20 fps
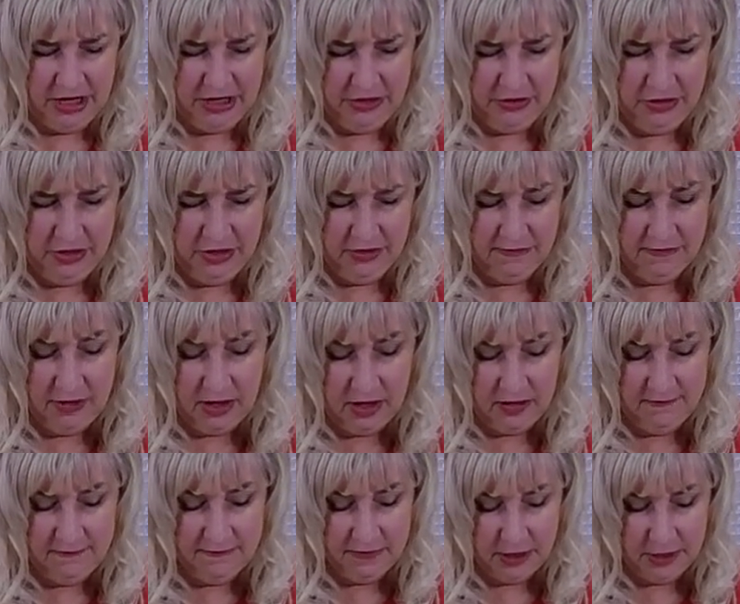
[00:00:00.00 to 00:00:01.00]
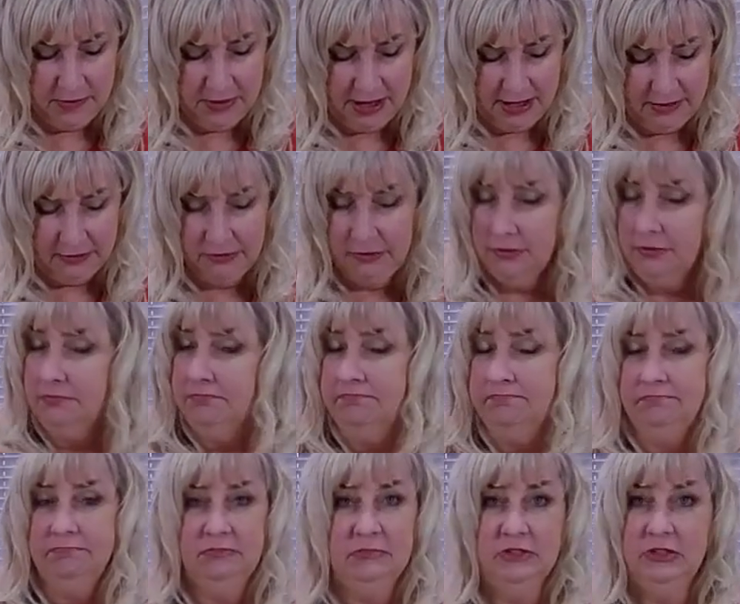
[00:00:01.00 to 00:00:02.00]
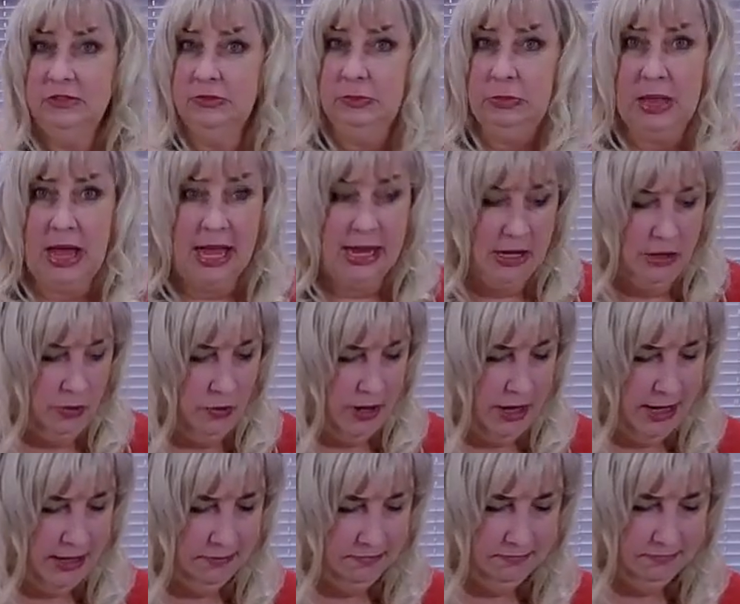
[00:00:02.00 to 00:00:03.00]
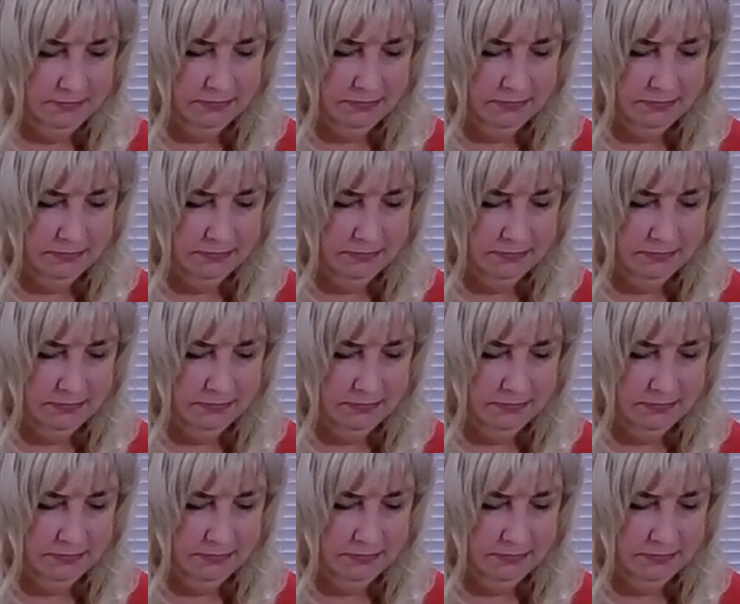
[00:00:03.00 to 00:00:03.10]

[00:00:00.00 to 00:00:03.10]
You could have gone farmhouse, just black and white,